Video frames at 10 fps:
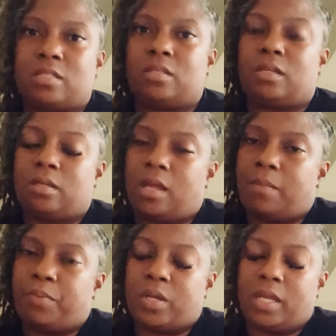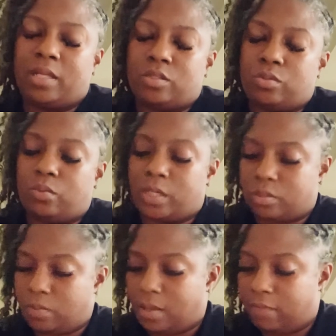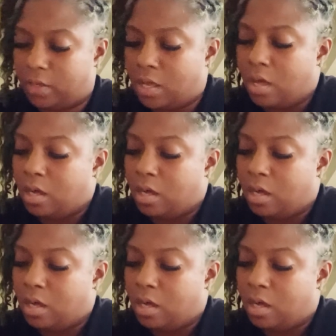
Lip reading: and put it into Hustle Heavy.